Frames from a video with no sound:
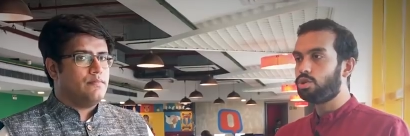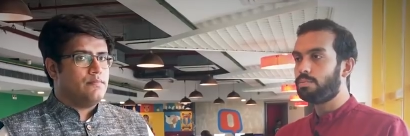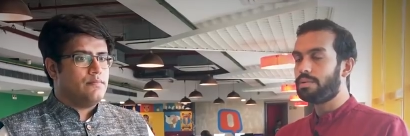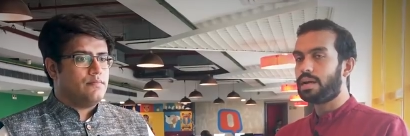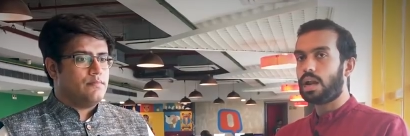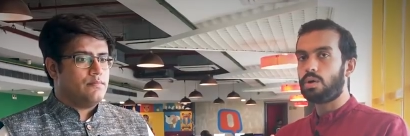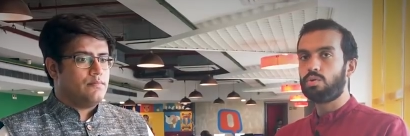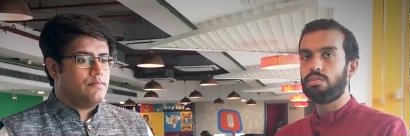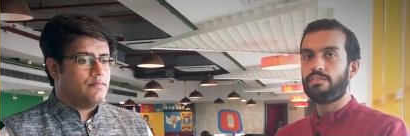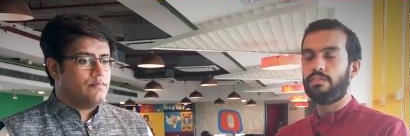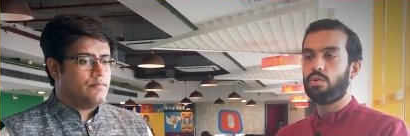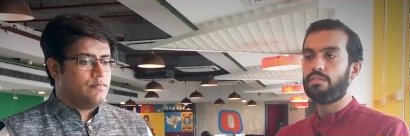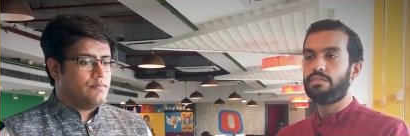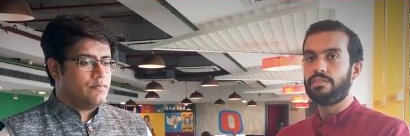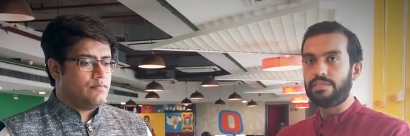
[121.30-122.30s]
Speaker 1: should be allowed
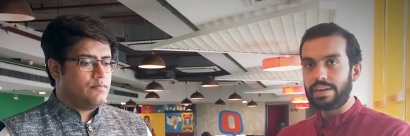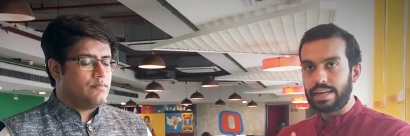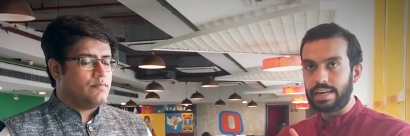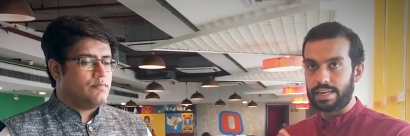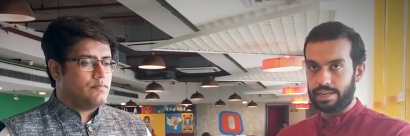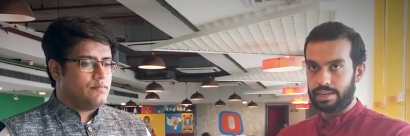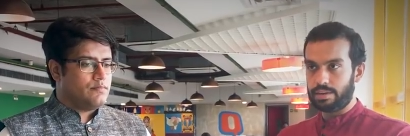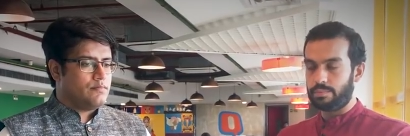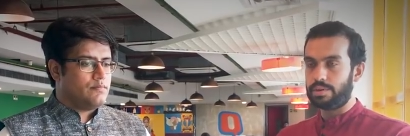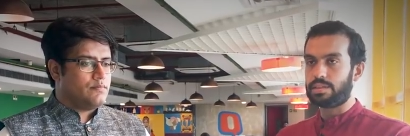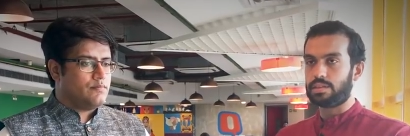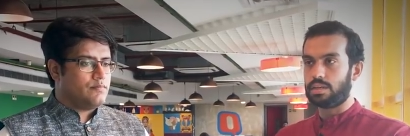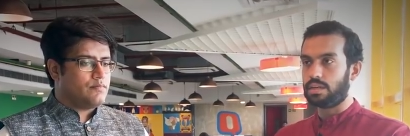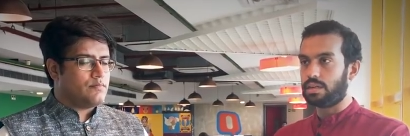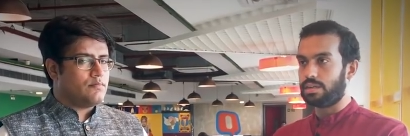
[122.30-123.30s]
to flow freely
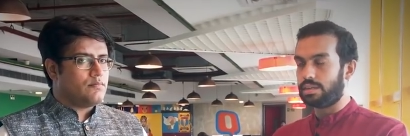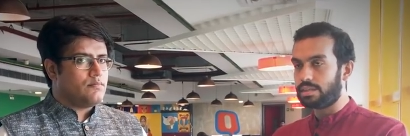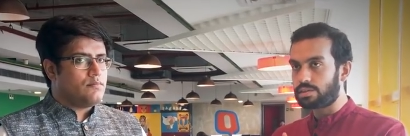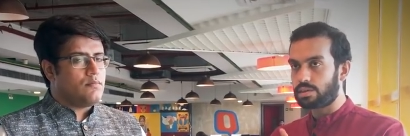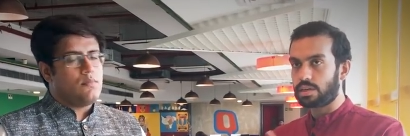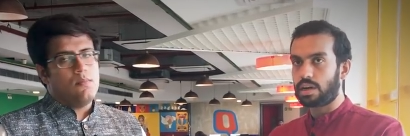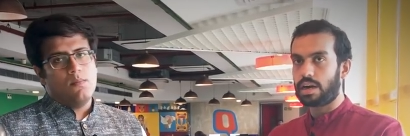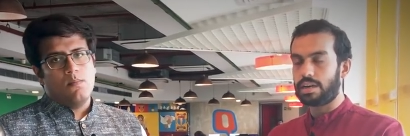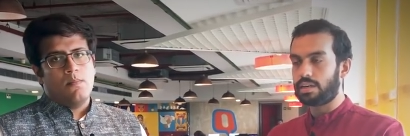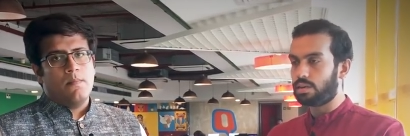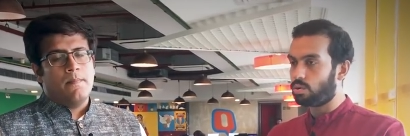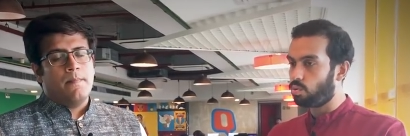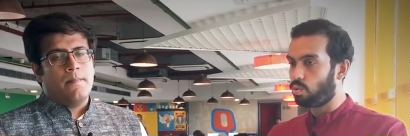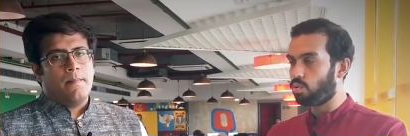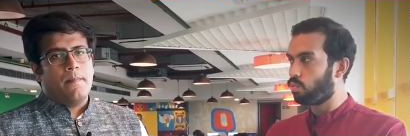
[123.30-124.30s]
with
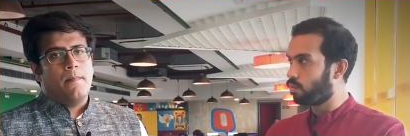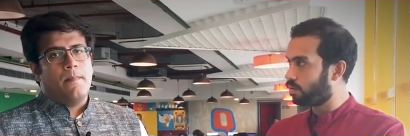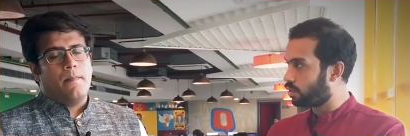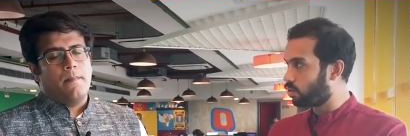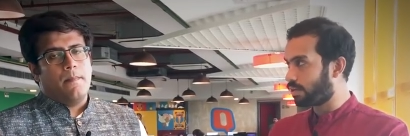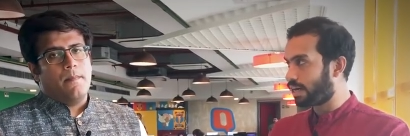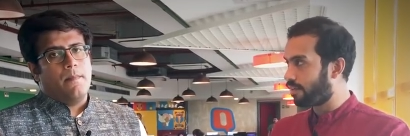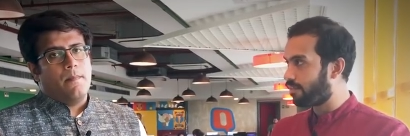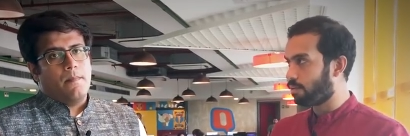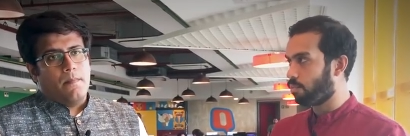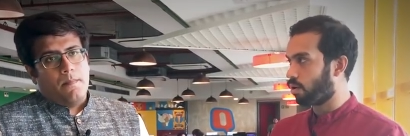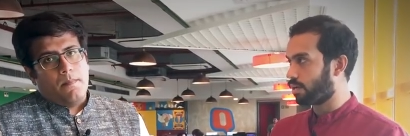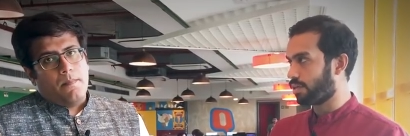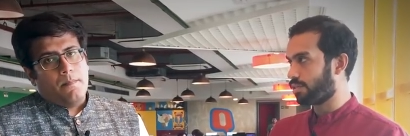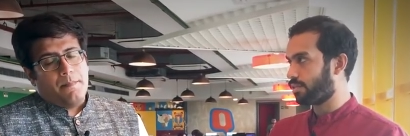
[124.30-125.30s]
disregard to
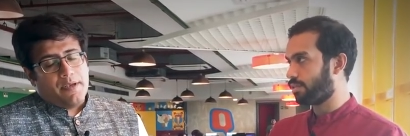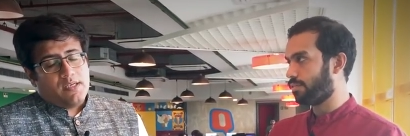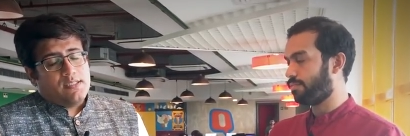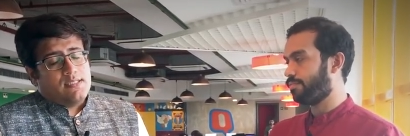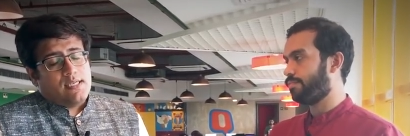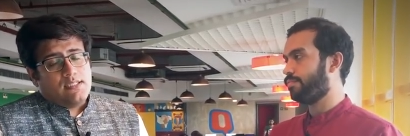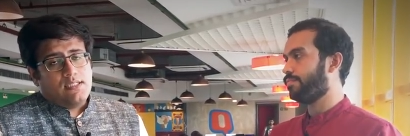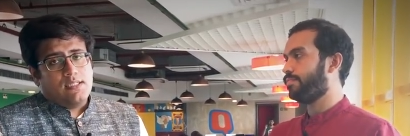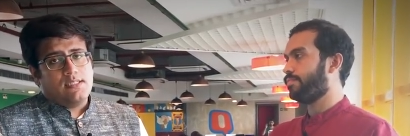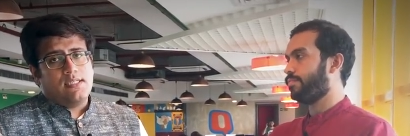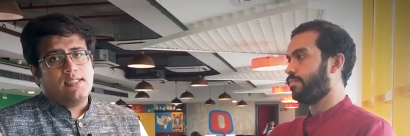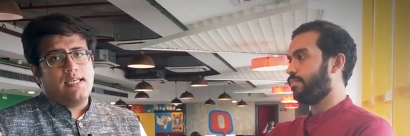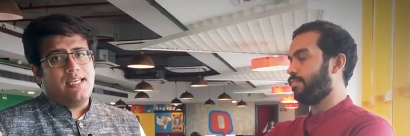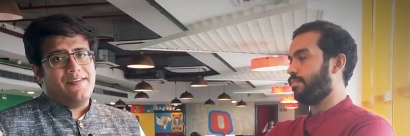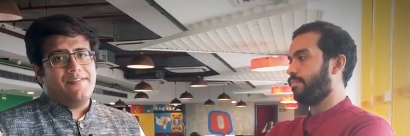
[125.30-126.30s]
geographic borders. Because
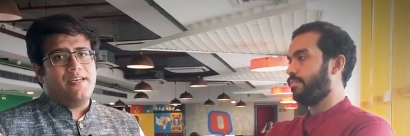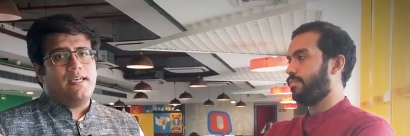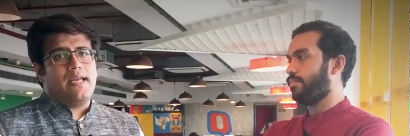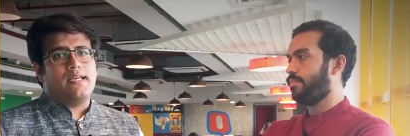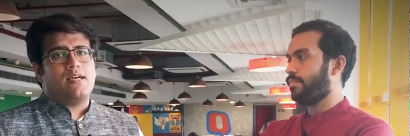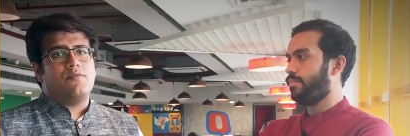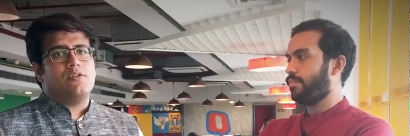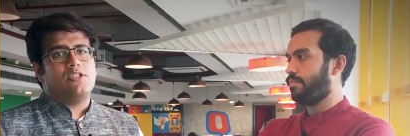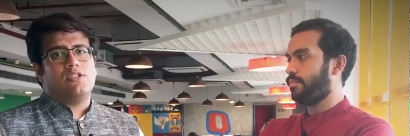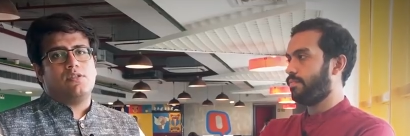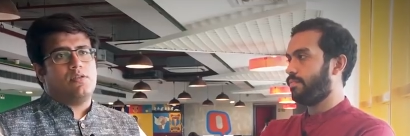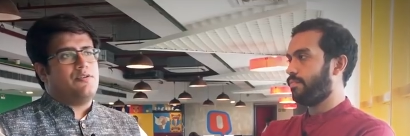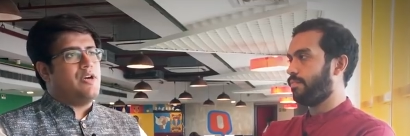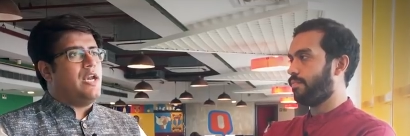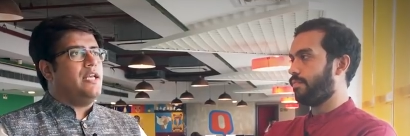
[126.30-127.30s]
Speaker 2: essentially it's saying that even data
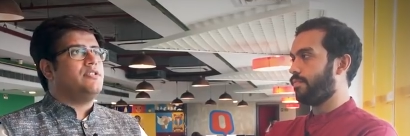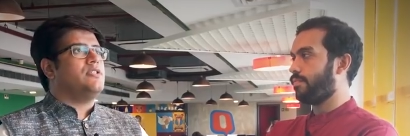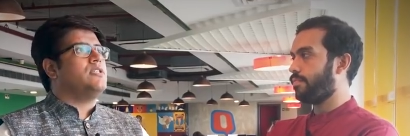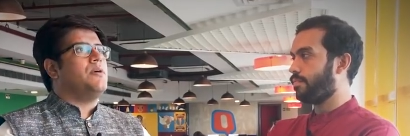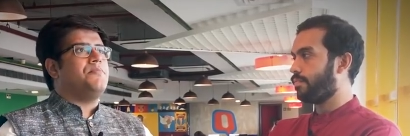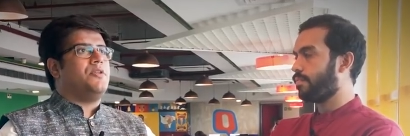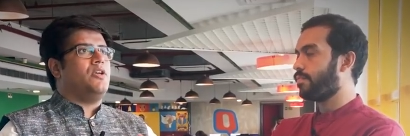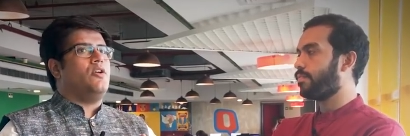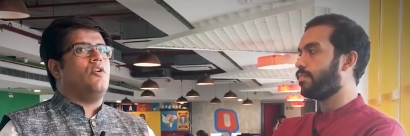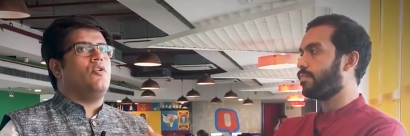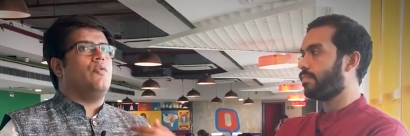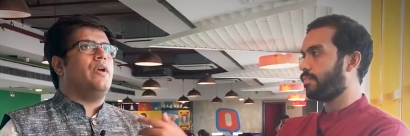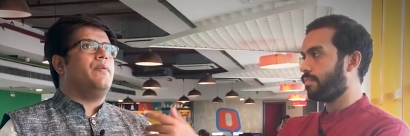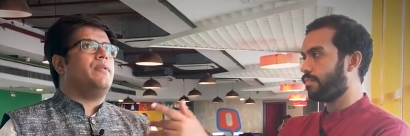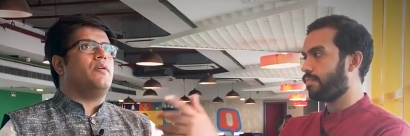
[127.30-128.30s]
which relates to something
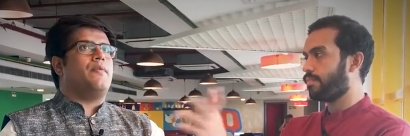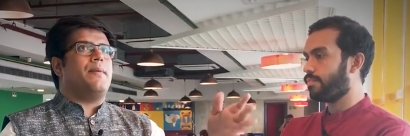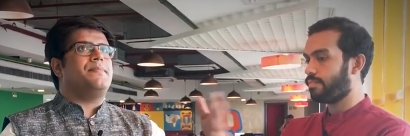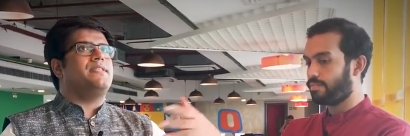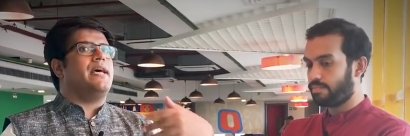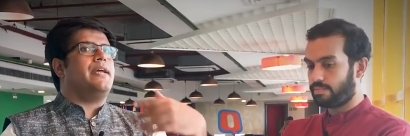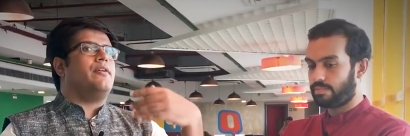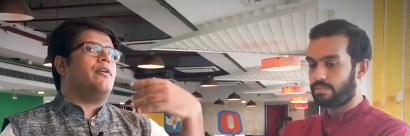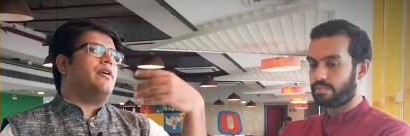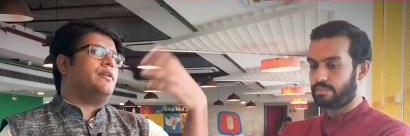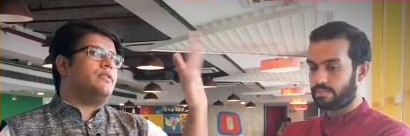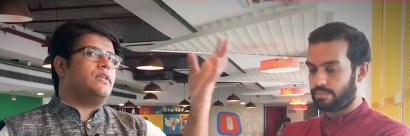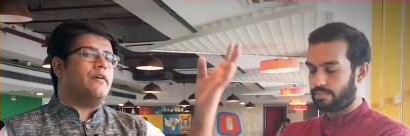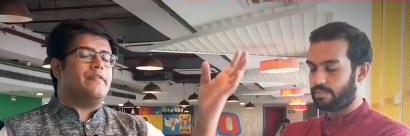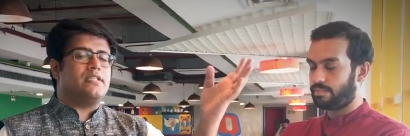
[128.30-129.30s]
you're doing with a website
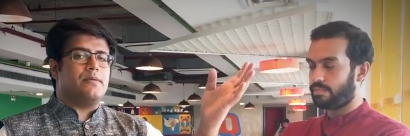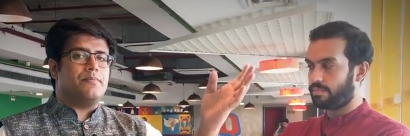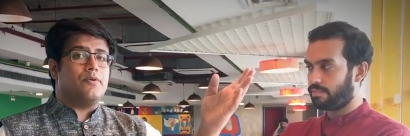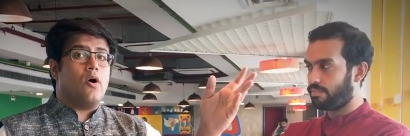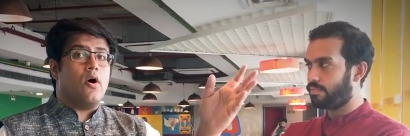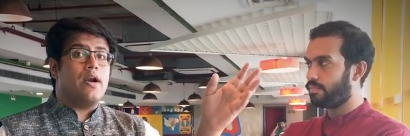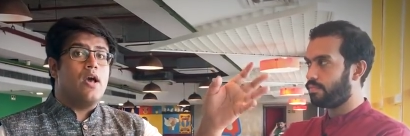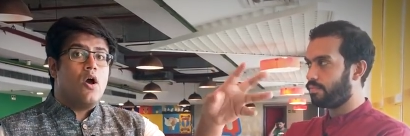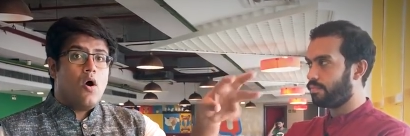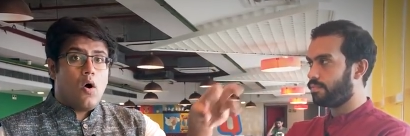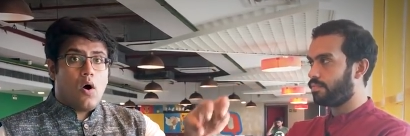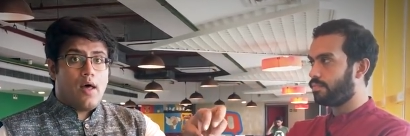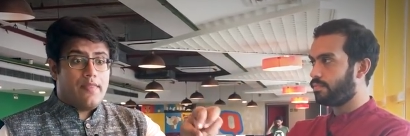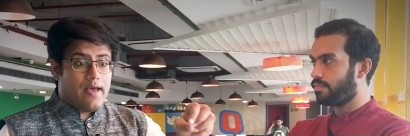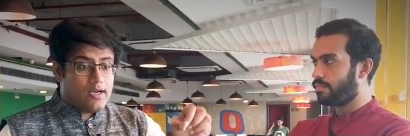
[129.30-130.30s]
or a service abroad,
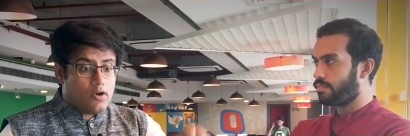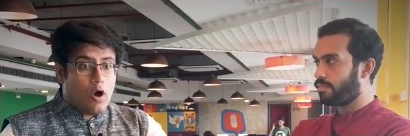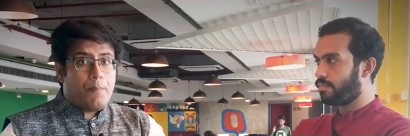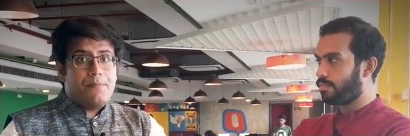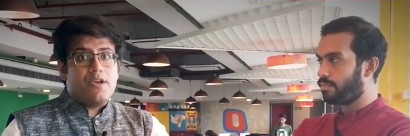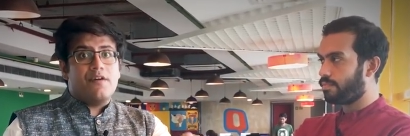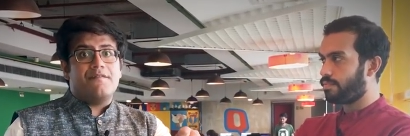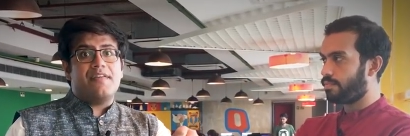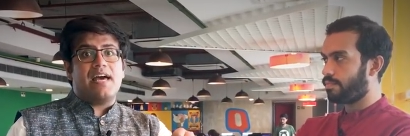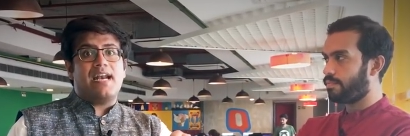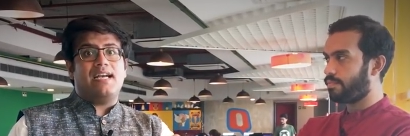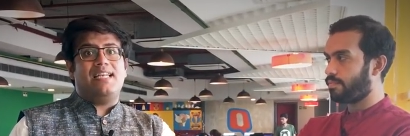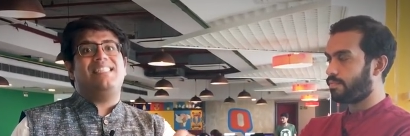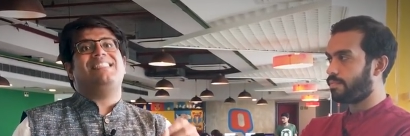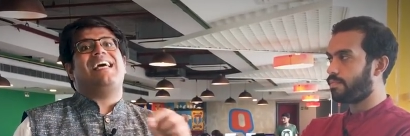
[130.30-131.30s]
a copy of
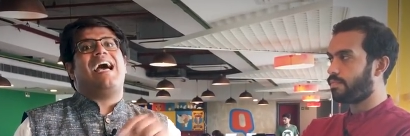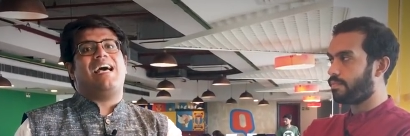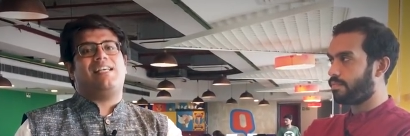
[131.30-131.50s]
that at least